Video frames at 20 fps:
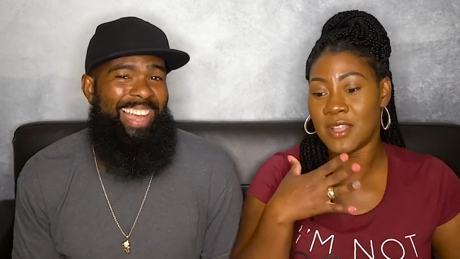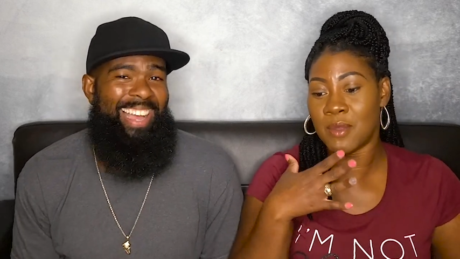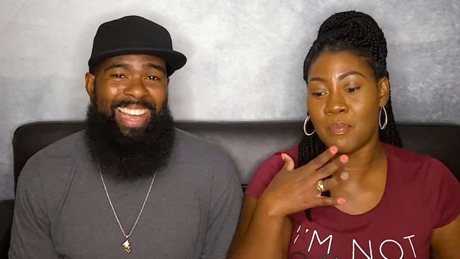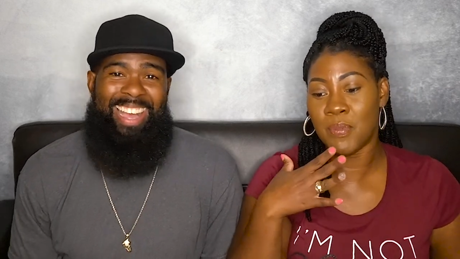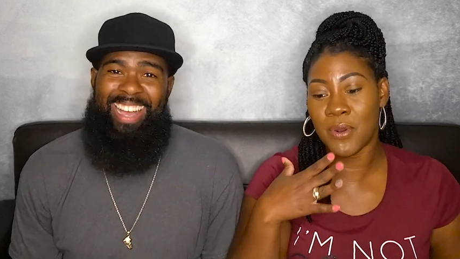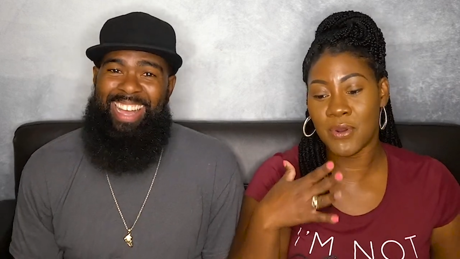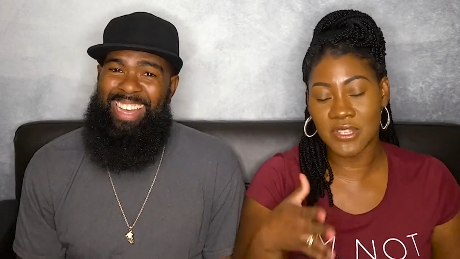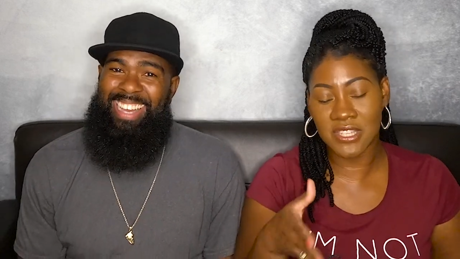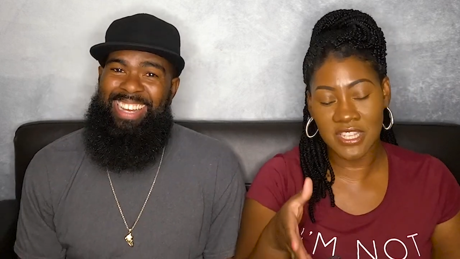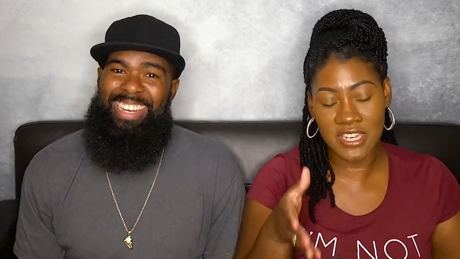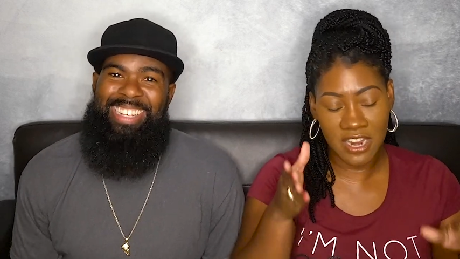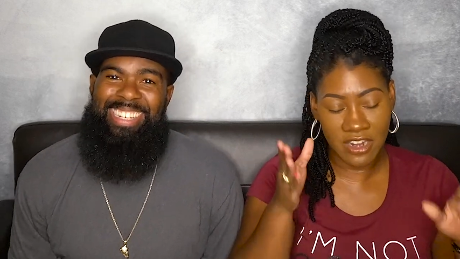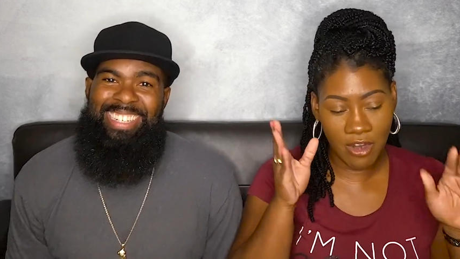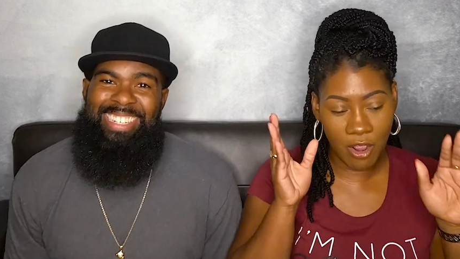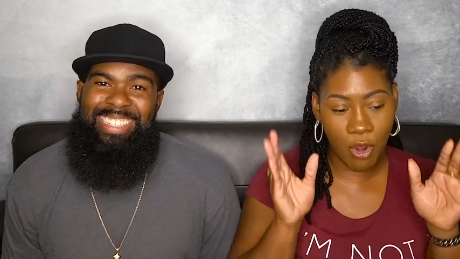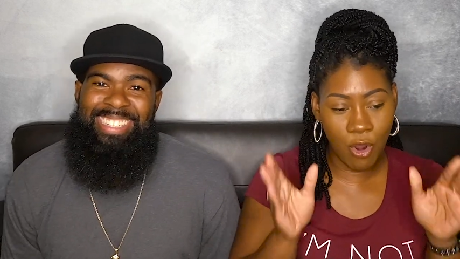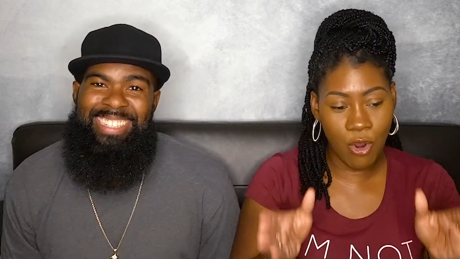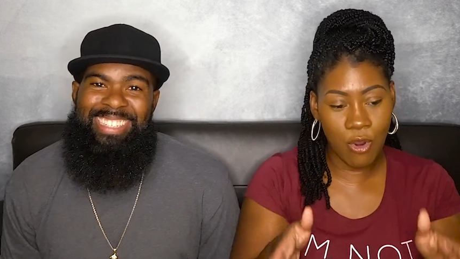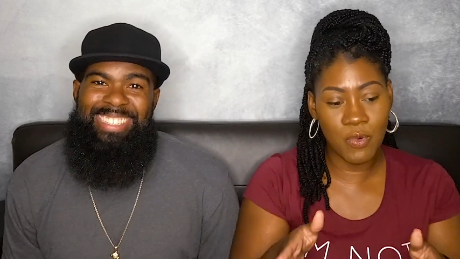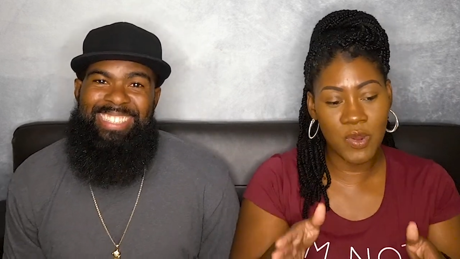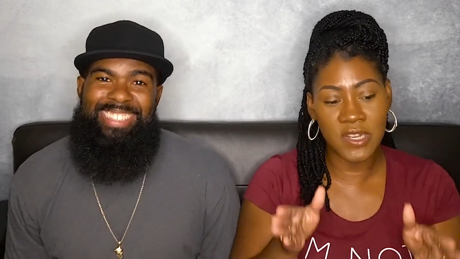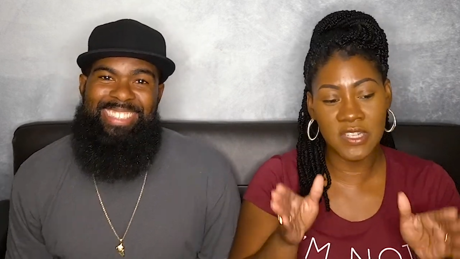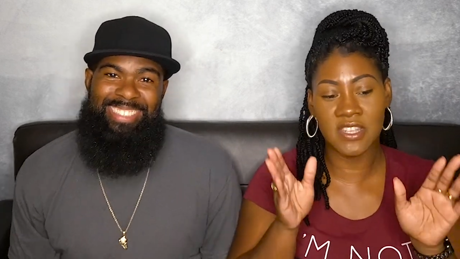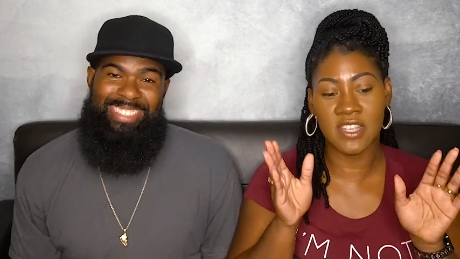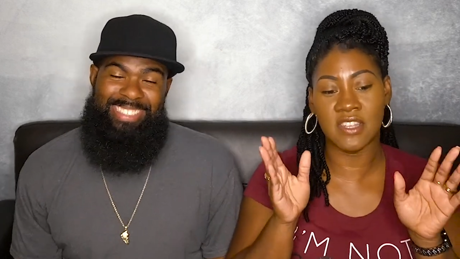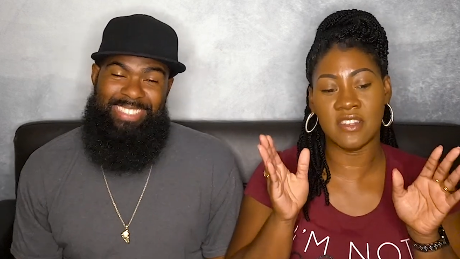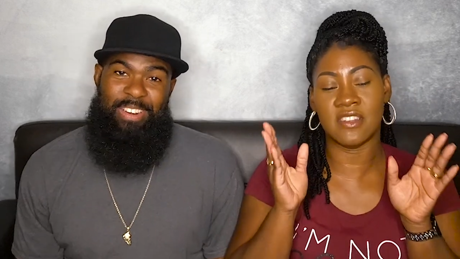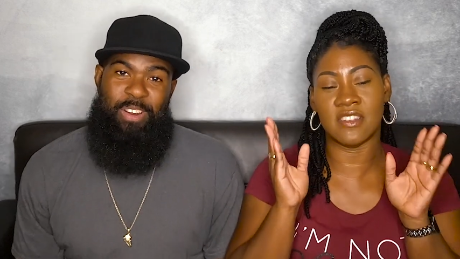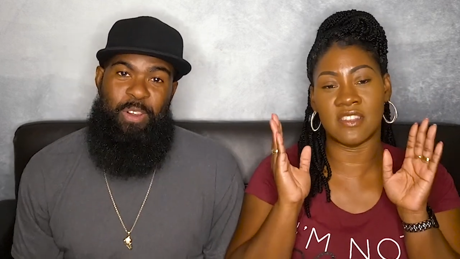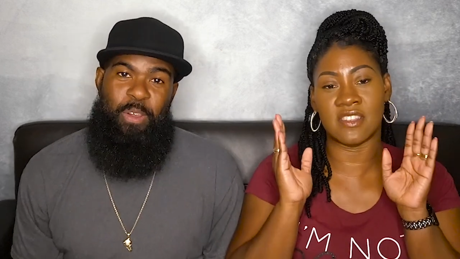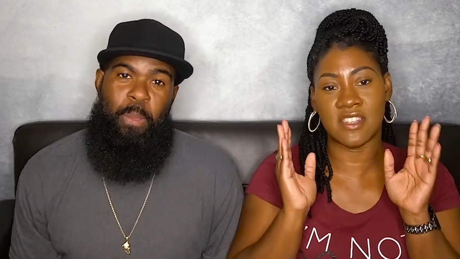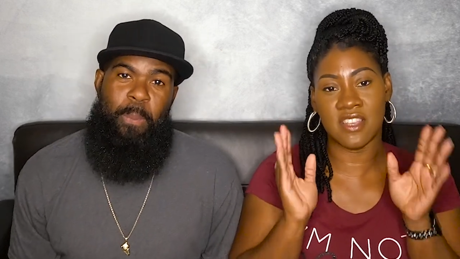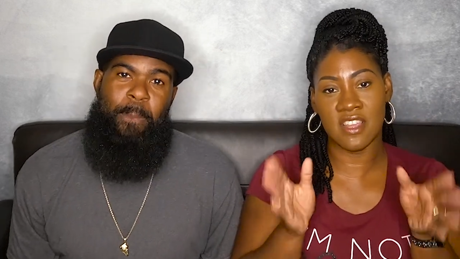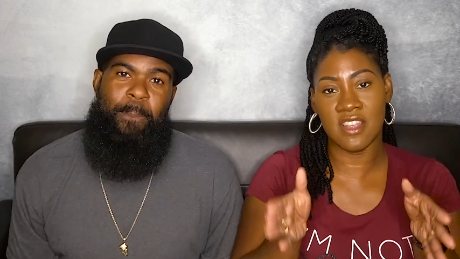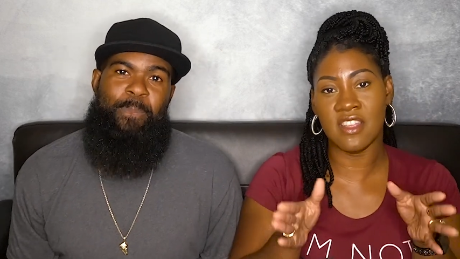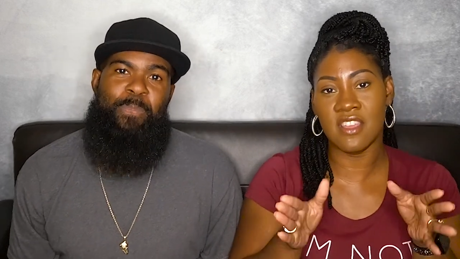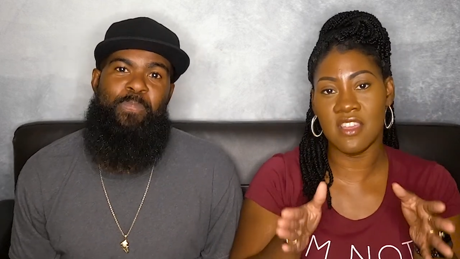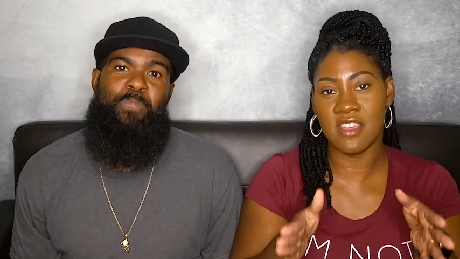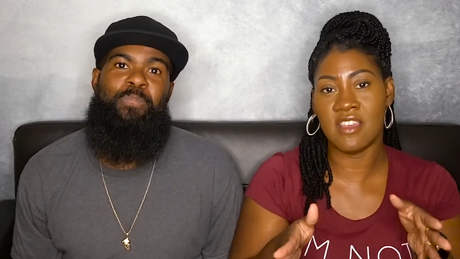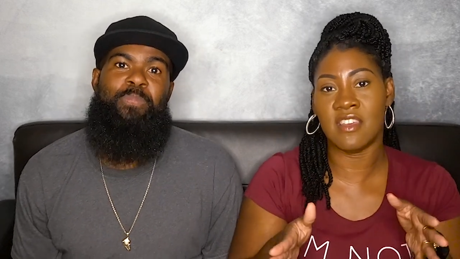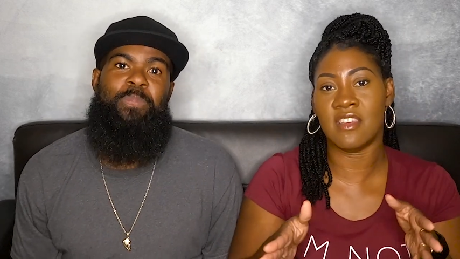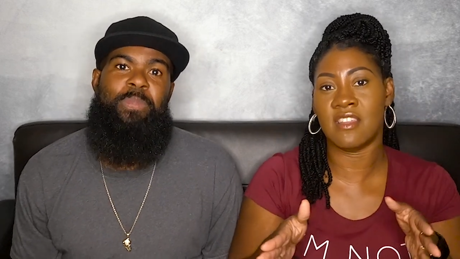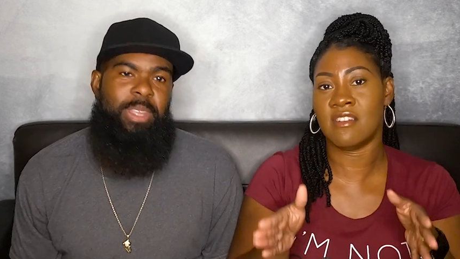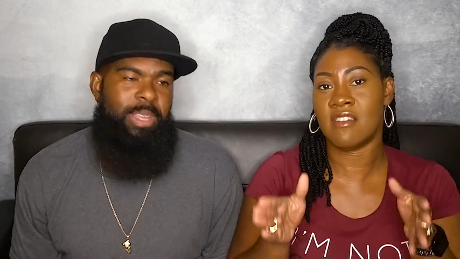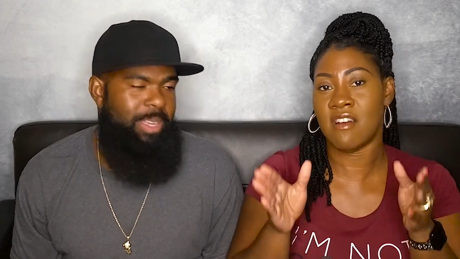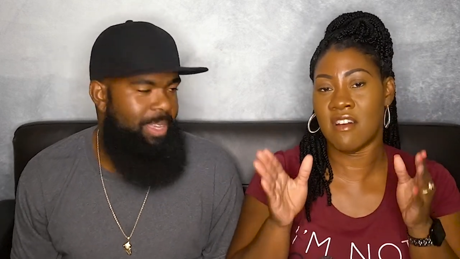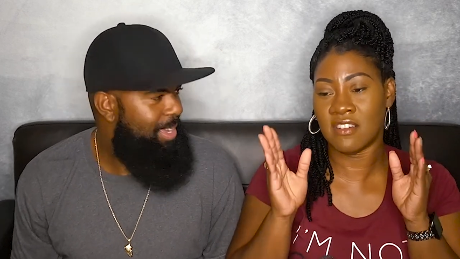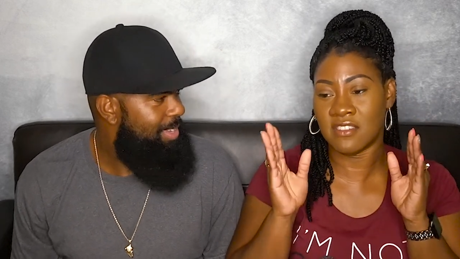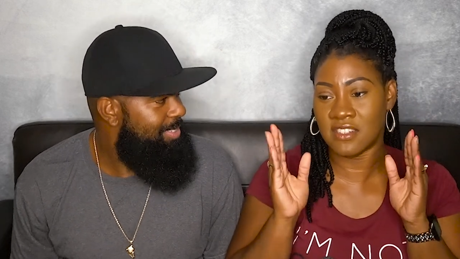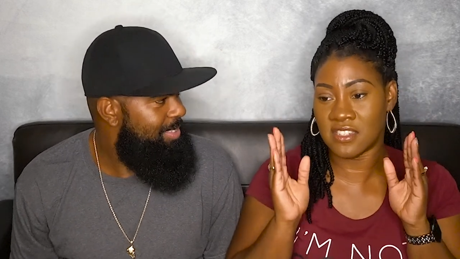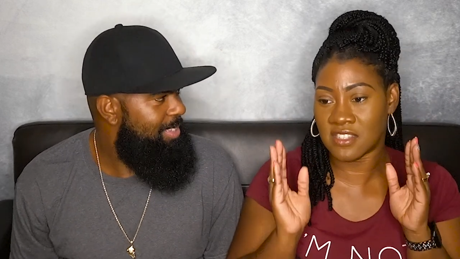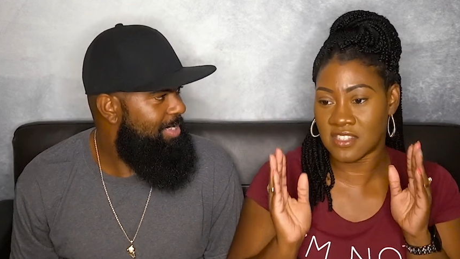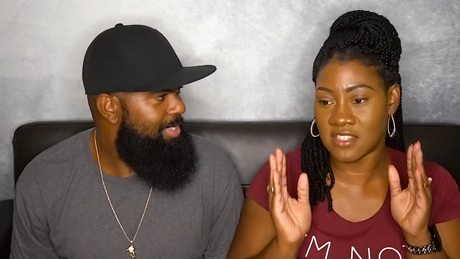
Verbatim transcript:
Speaker 1: the person that always get the skitty end of the